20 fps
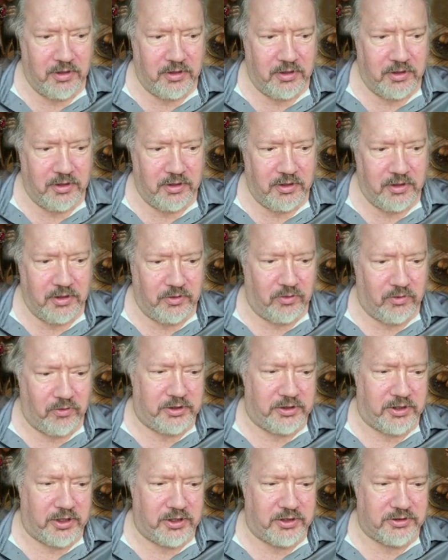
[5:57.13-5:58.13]
nor
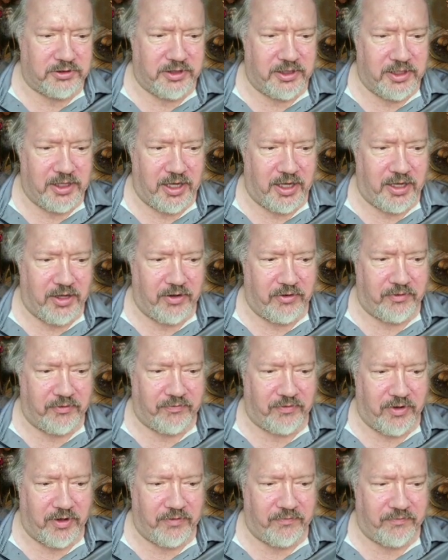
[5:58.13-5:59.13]
does the How to
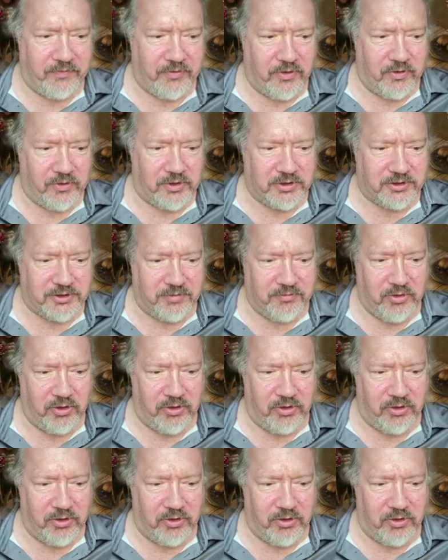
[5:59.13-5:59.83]
Find Focus and